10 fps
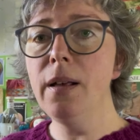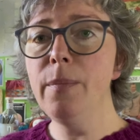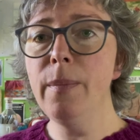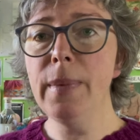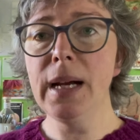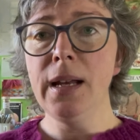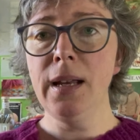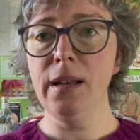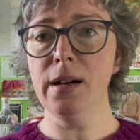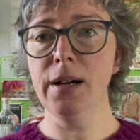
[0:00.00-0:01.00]

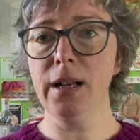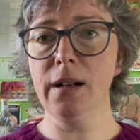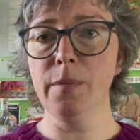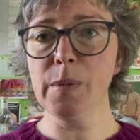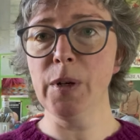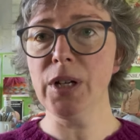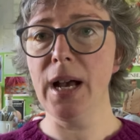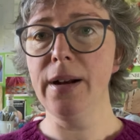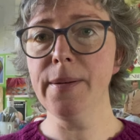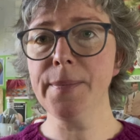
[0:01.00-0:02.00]
My cardigan comes much
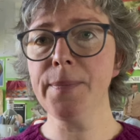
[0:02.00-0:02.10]
higher.